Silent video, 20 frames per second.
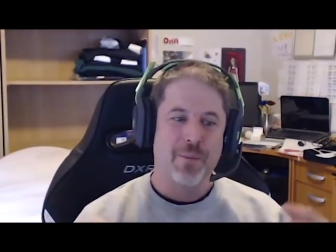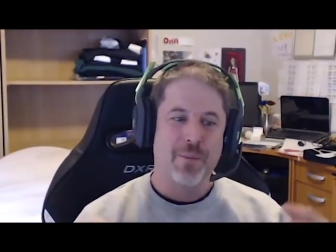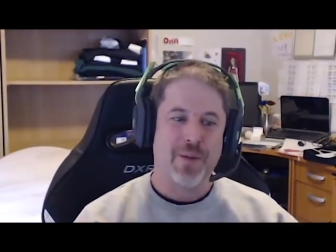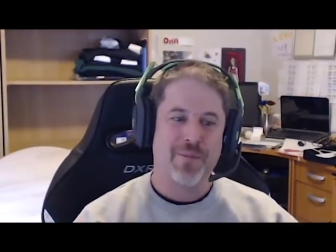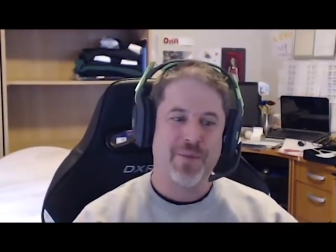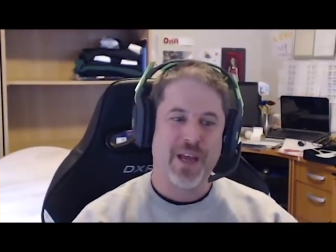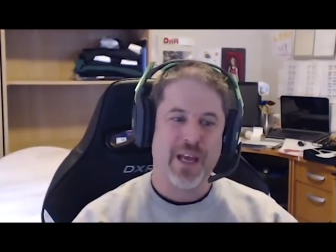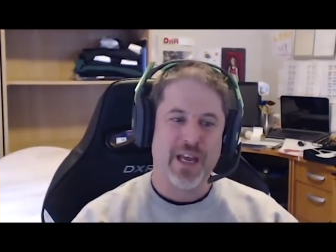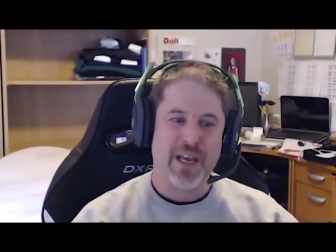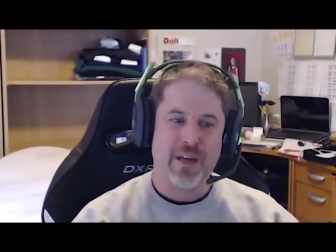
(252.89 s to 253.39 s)

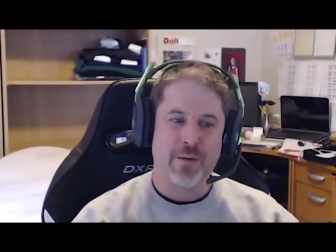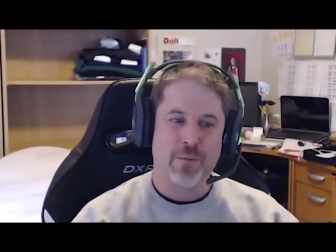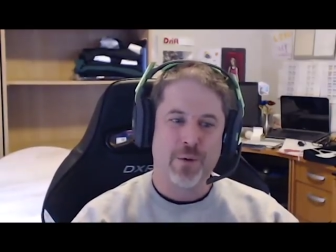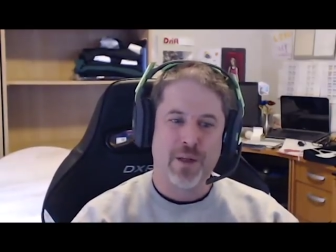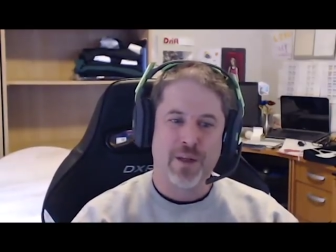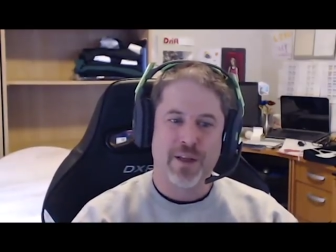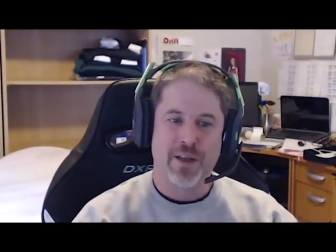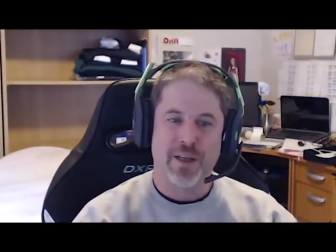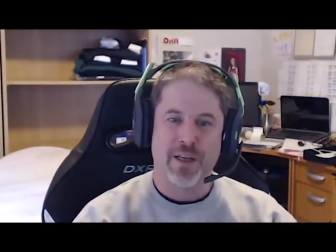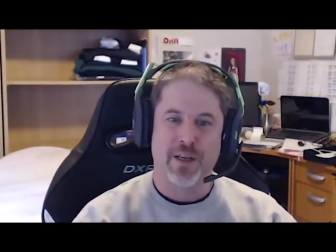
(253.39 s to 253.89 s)
but he
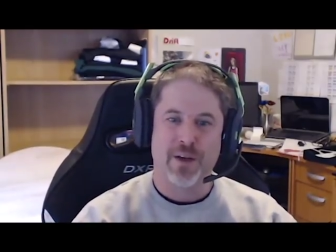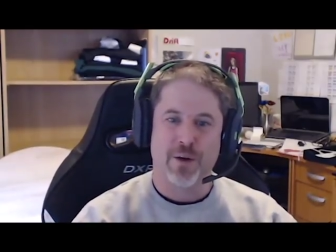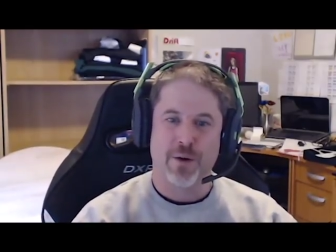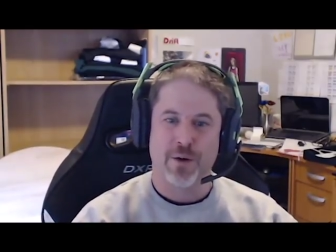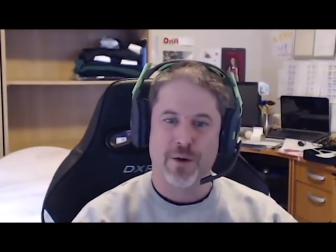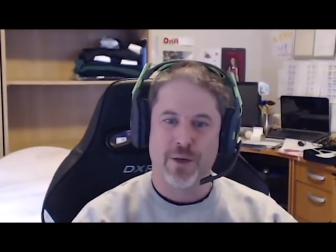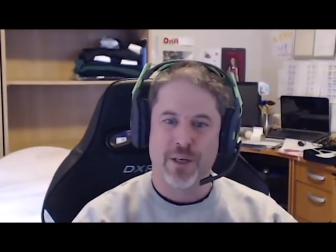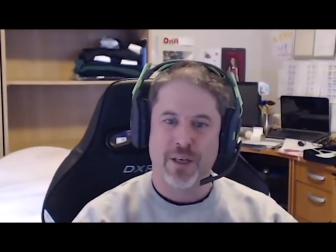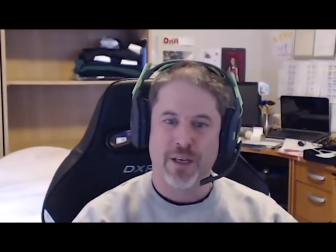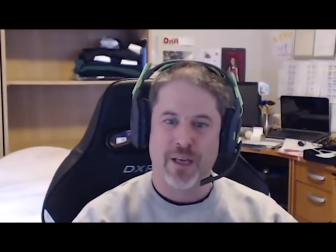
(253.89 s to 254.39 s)
really
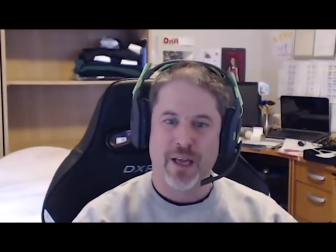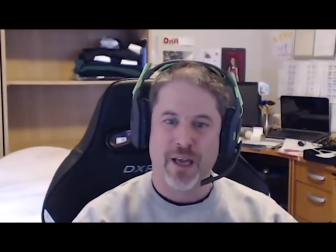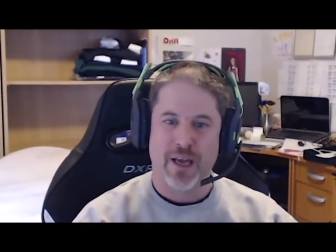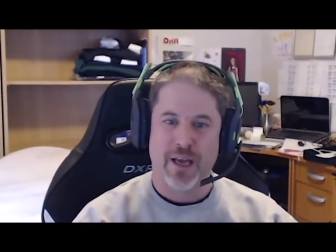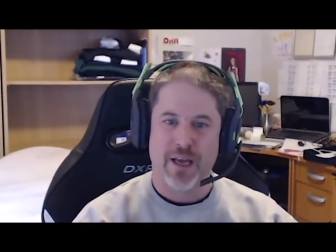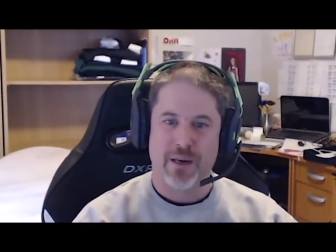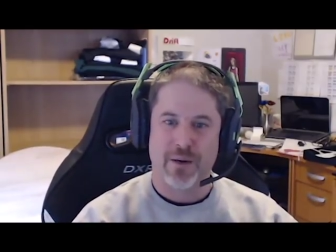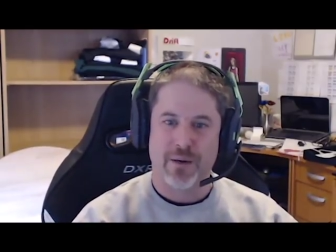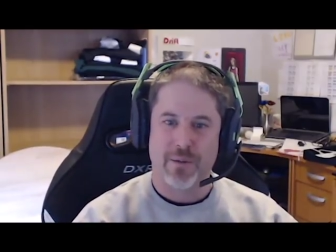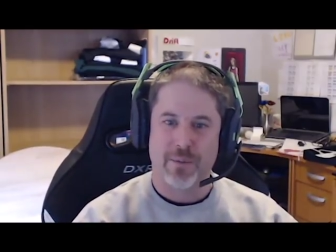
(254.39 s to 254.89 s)
couldn't
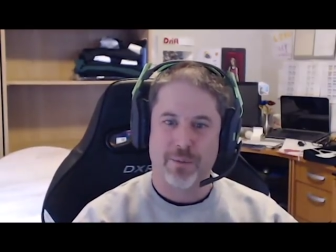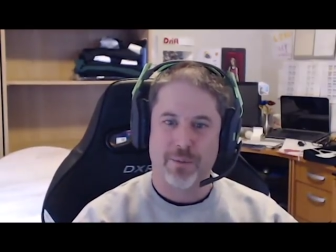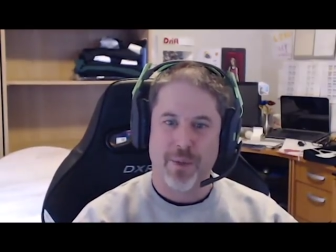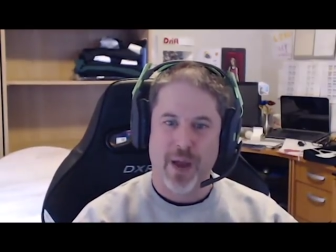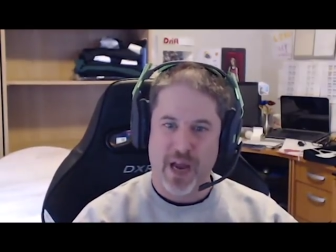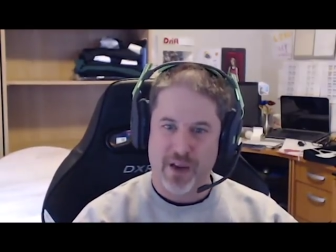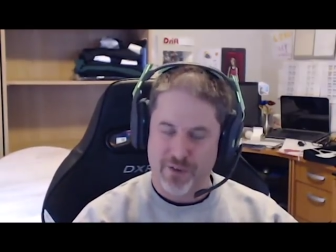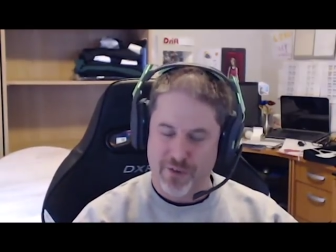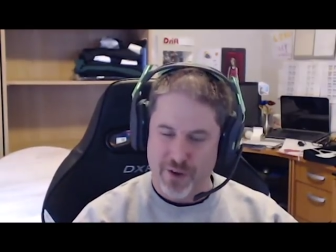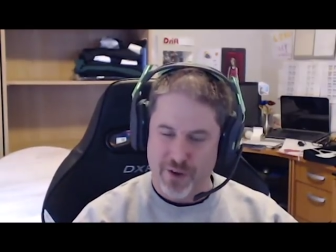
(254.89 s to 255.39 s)
get
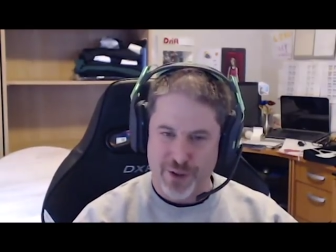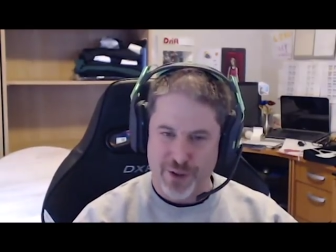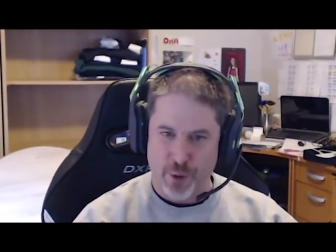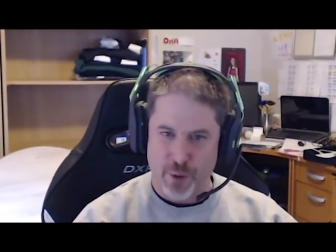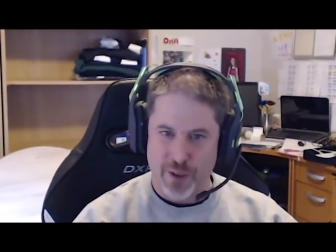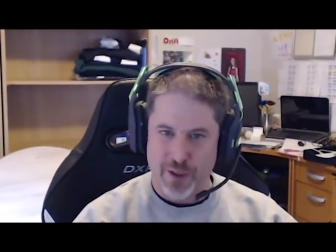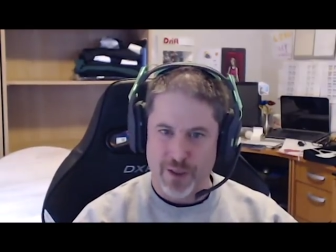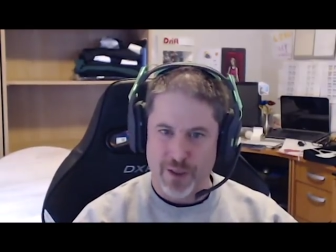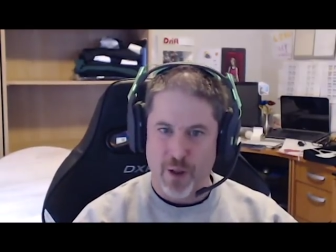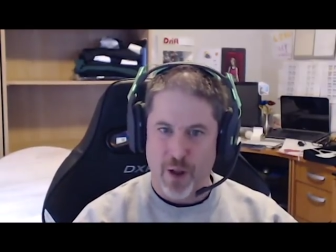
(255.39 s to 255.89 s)
past the
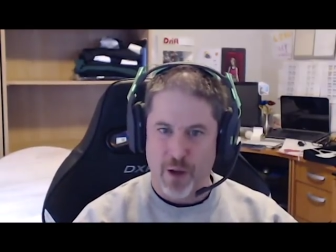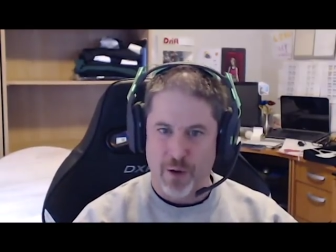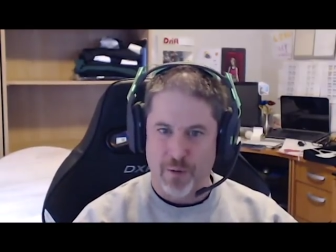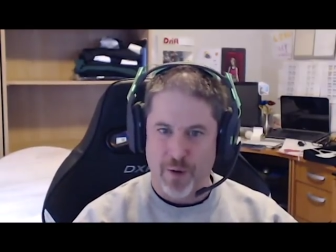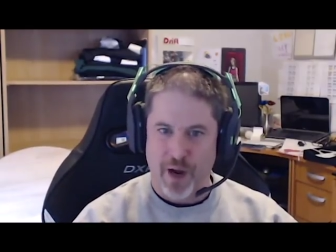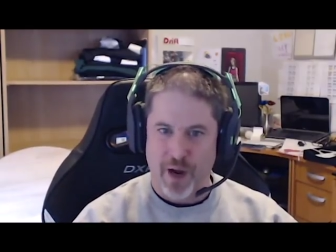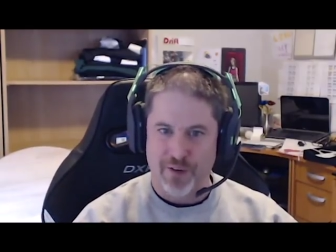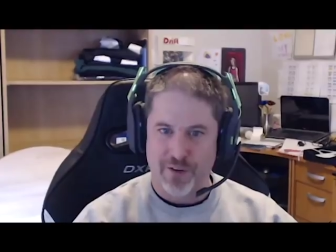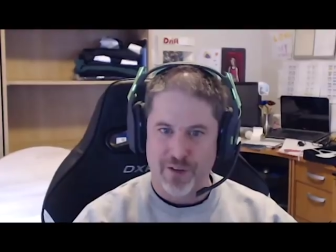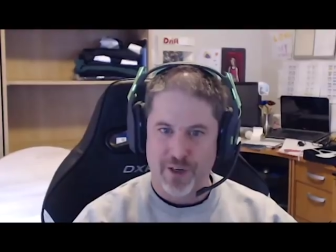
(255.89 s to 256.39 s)
short and long
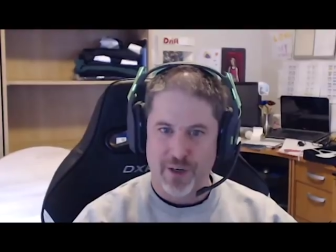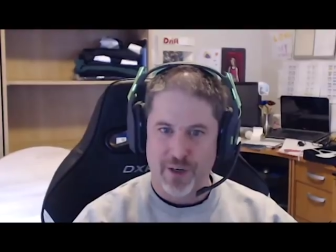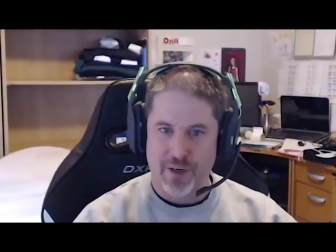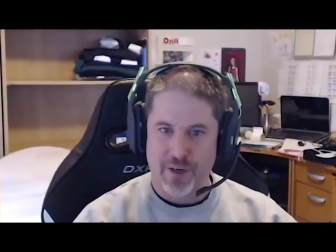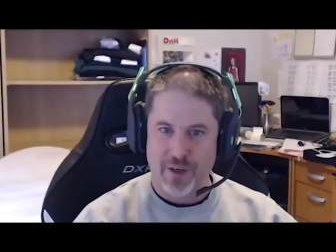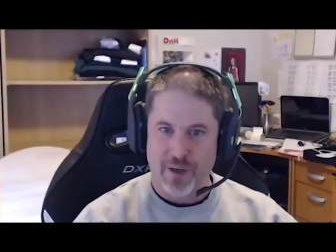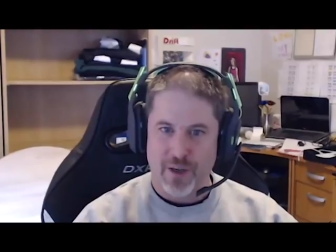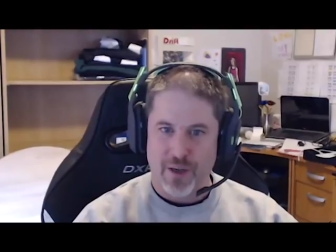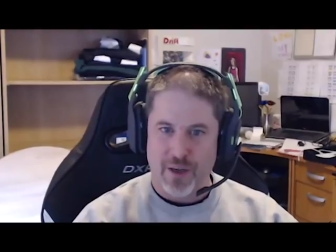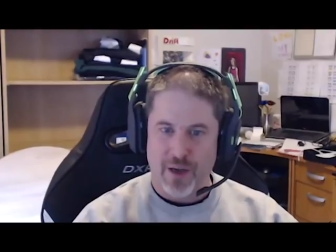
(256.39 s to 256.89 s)
rest
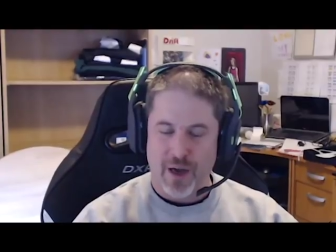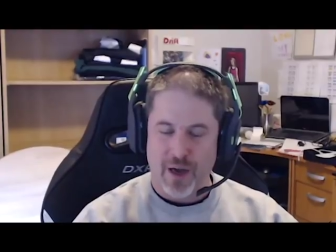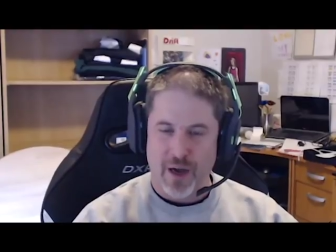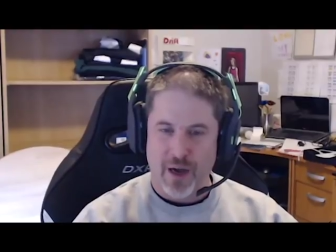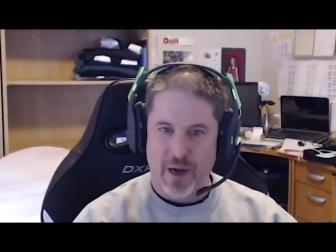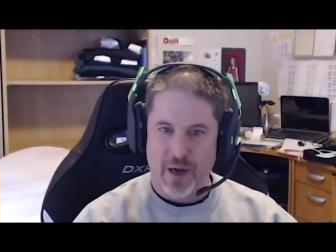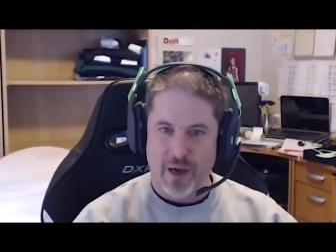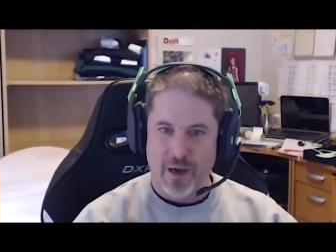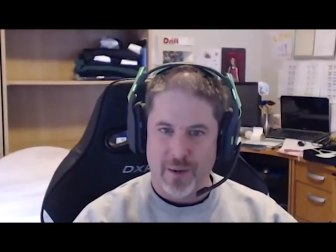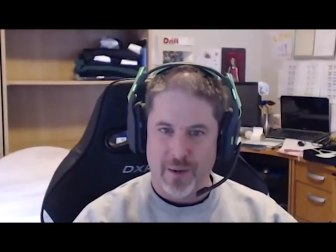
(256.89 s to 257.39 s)

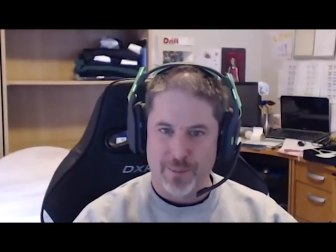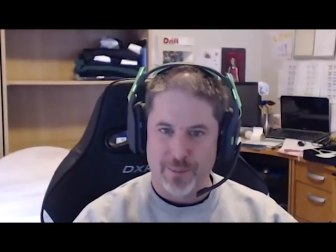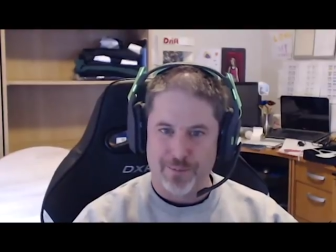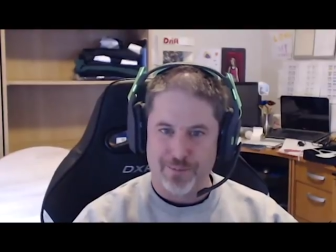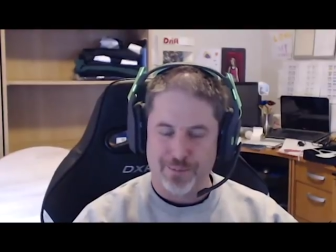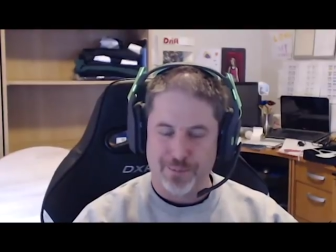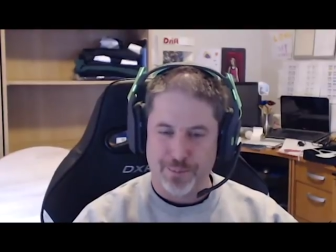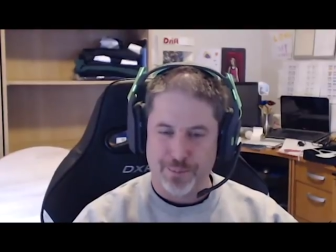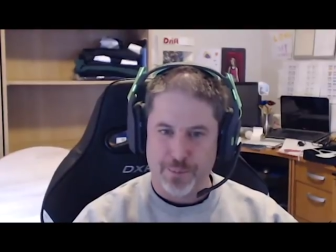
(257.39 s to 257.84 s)
um,